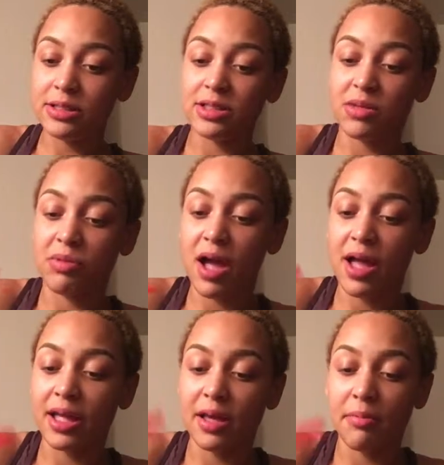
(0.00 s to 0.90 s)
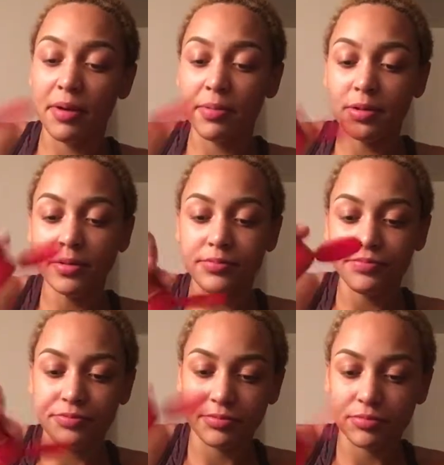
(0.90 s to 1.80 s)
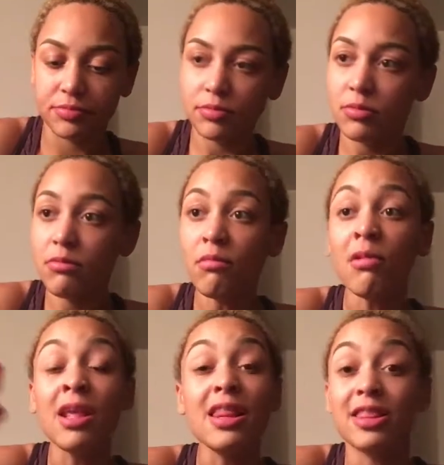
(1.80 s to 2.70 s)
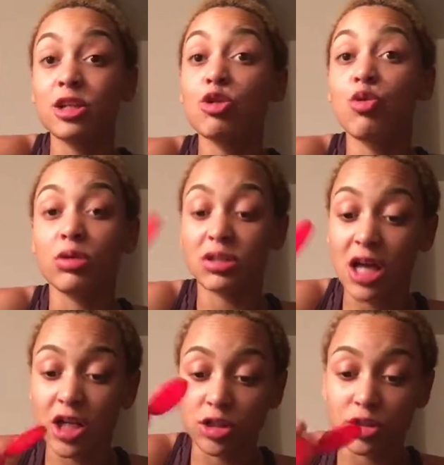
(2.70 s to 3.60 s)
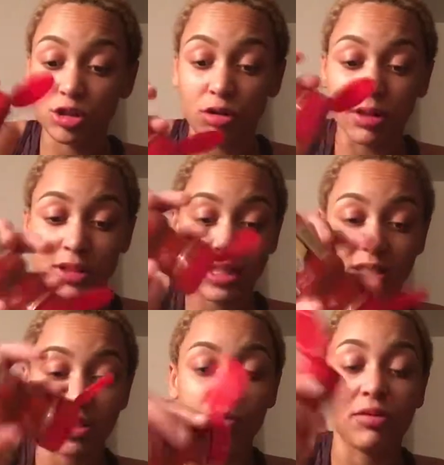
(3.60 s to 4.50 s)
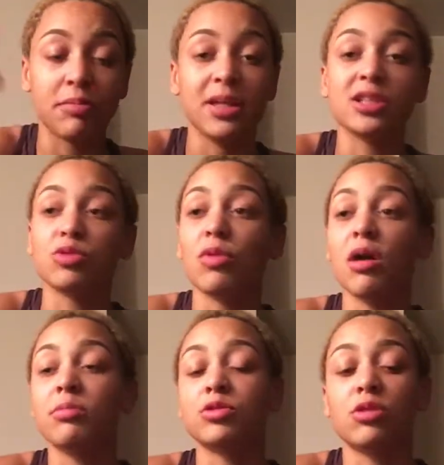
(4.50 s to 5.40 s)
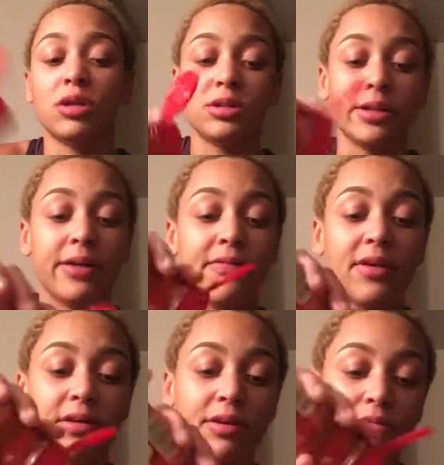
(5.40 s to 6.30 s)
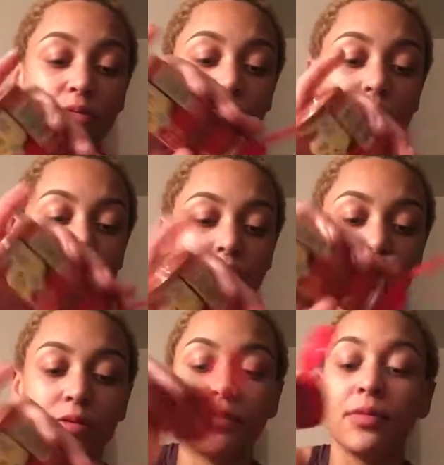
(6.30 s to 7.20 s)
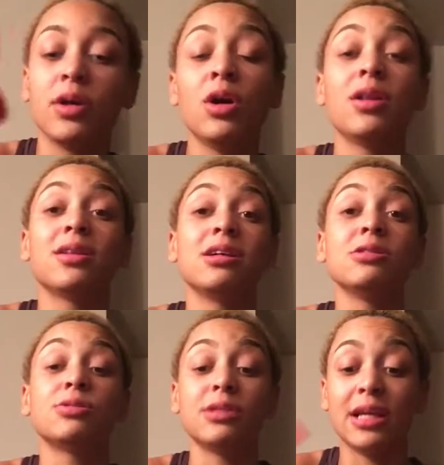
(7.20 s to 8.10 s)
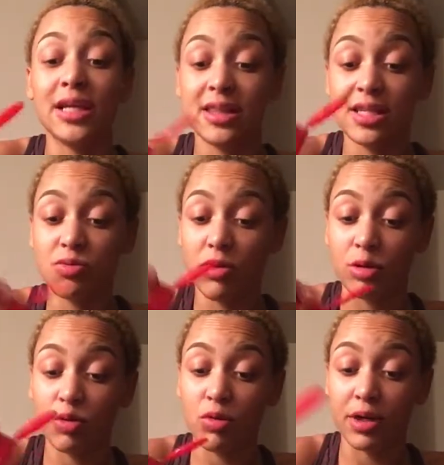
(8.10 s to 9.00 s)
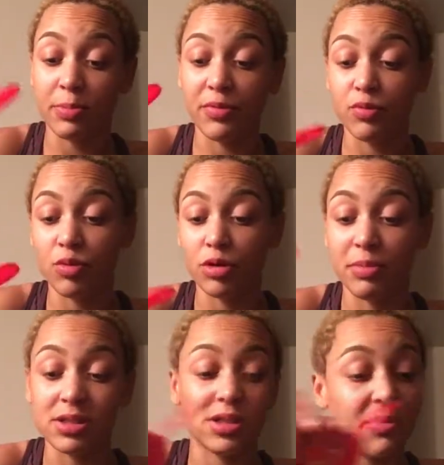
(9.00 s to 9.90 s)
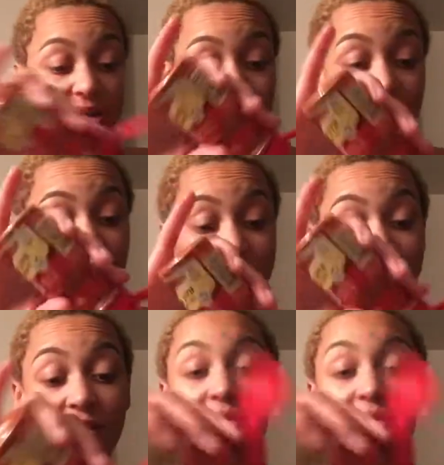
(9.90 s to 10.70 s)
Some cayenne pepper. This corn is actually starting to catch up with me as well. I'm starting to get very full, so let's eat this one quick before my stomach tells me that